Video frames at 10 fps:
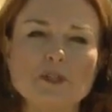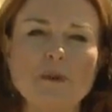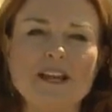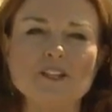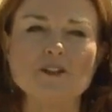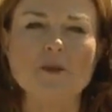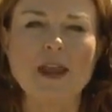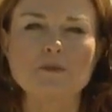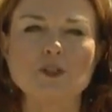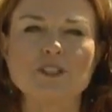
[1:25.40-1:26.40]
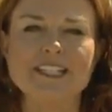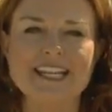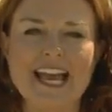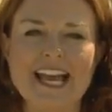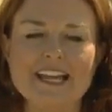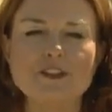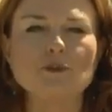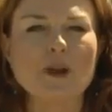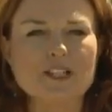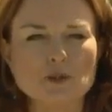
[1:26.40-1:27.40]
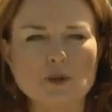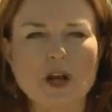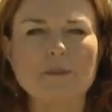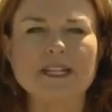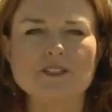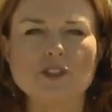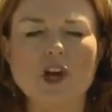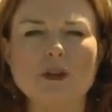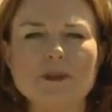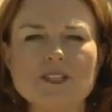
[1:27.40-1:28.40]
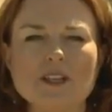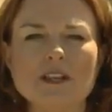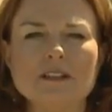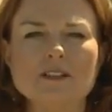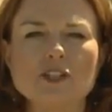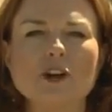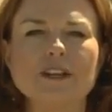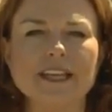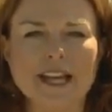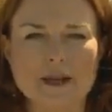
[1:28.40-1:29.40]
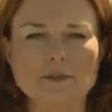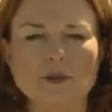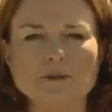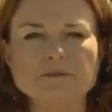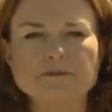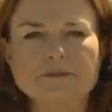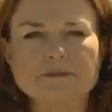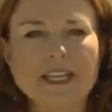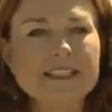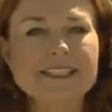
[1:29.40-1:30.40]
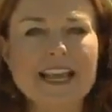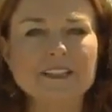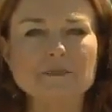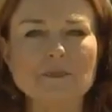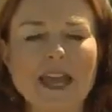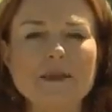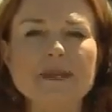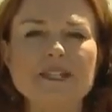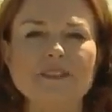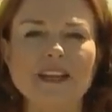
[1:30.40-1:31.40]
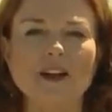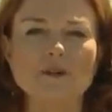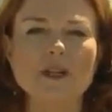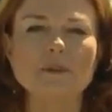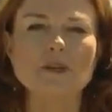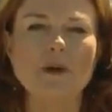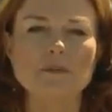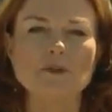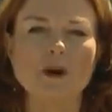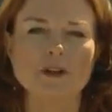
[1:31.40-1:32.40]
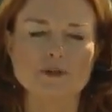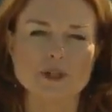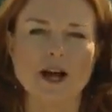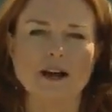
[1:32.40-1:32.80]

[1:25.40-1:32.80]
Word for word: was paid to New Hampshire today. The rest will come in installments starting in April. In Salem, Amy Coveno, WMUR News